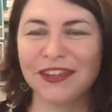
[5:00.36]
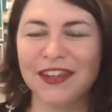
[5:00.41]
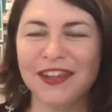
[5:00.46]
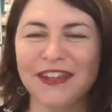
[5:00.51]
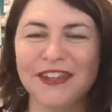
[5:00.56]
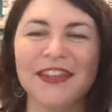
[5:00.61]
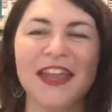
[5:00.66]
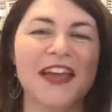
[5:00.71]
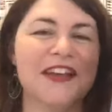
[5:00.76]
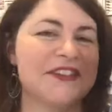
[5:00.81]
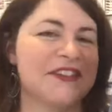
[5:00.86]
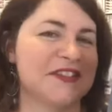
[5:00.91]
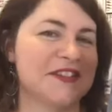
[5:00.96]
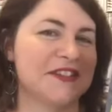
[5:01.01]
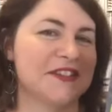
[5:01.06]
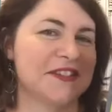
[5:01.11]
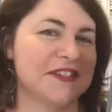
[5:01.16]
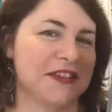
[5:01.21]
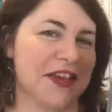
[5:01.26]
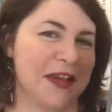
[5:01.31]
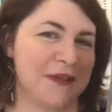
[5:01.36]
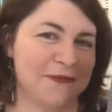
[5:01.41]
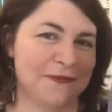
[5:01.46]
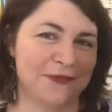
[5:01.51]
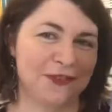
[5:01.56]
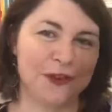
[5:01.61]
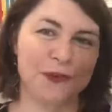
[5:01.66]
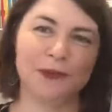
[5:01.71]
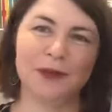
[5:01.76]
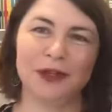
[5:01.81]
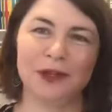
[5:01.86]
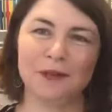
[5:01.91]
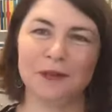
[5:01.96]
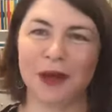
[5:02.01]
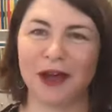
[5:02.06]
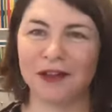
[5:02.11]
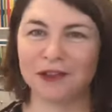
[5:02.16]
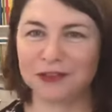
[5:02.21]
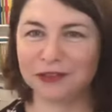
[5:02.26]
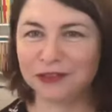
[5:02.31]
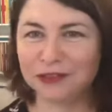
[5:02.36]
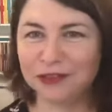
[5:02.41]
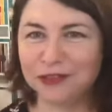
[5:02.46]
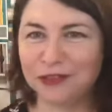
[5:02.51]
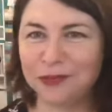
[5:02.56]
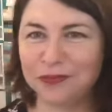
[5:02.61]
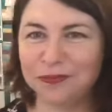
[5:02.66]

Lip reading: Yes, I'm filming above.